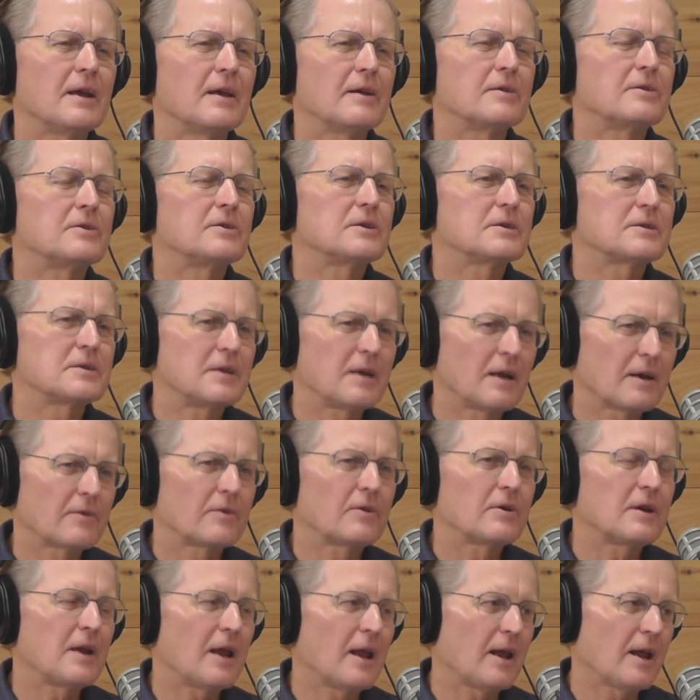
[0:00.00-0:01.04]
uh, just the
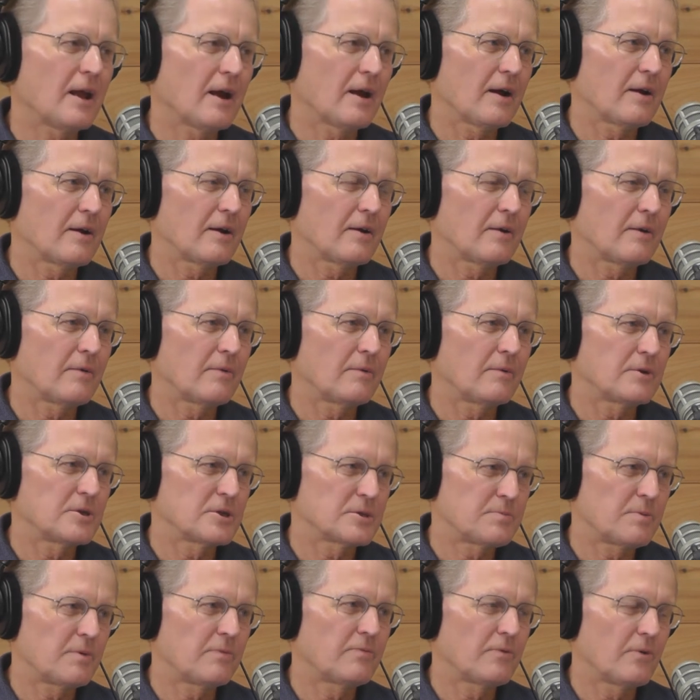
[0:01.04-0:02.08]
other day, I
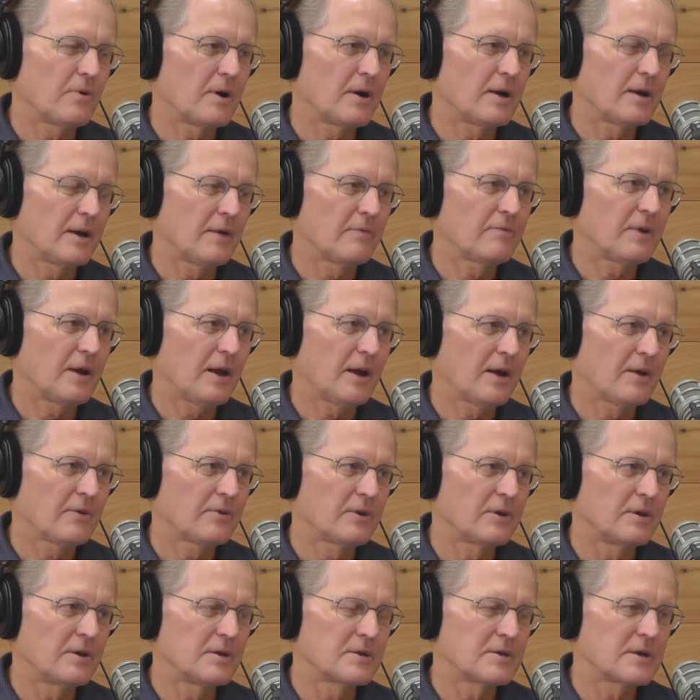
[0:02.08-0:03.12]
just before I left
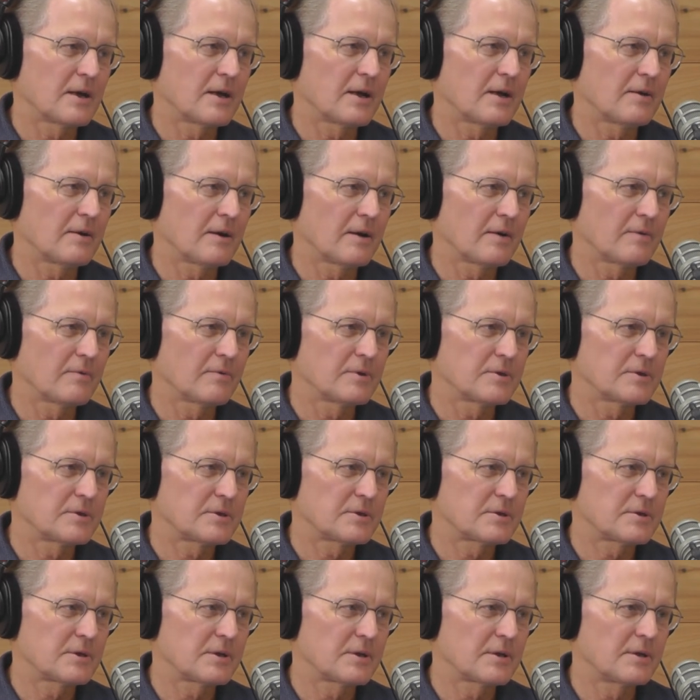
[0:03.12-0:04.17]
Athens, I, I
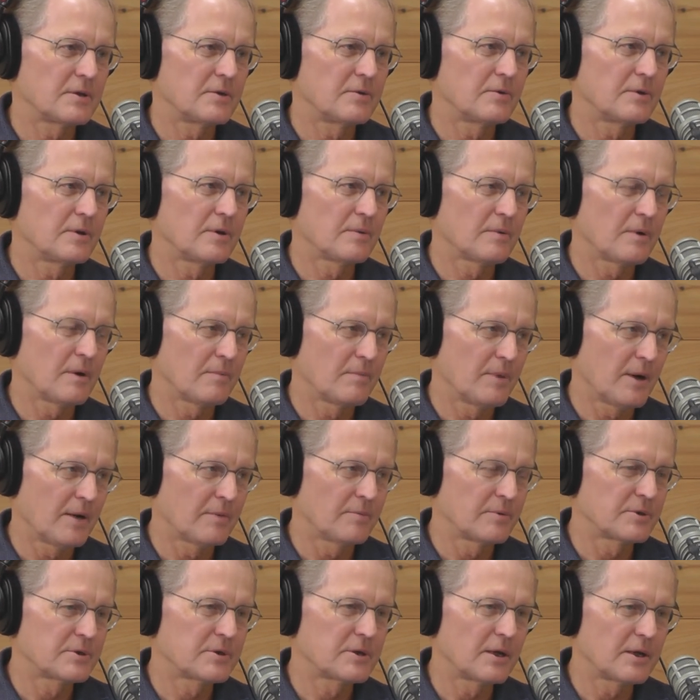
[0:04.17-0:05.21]
was uh, doing a
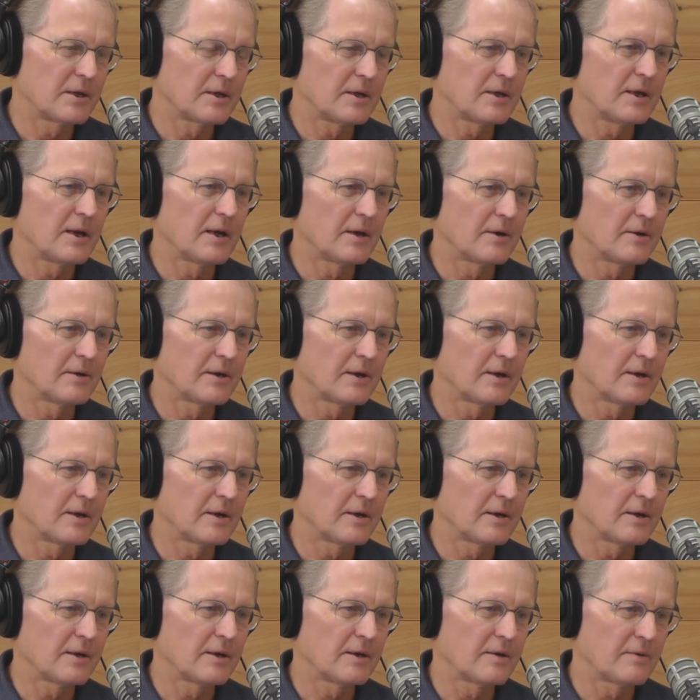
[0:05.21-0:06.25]
Bible study down at
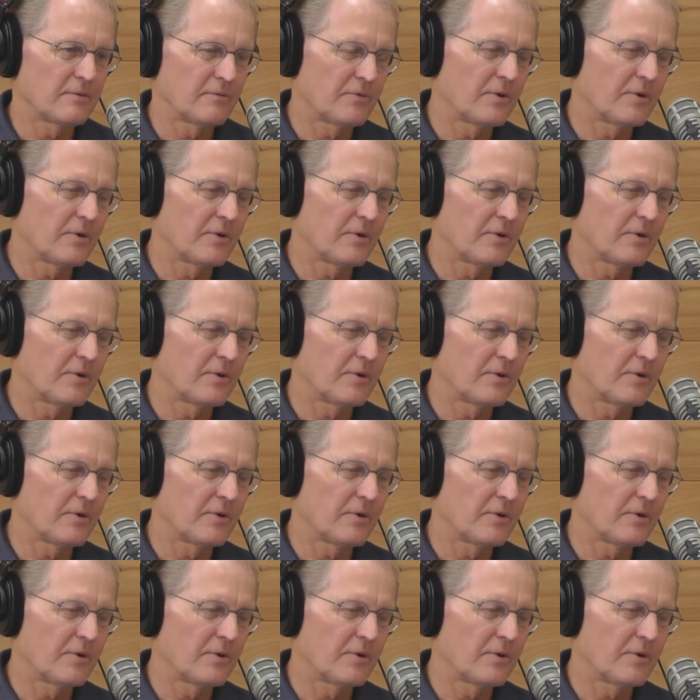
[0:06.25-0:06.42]
a, at a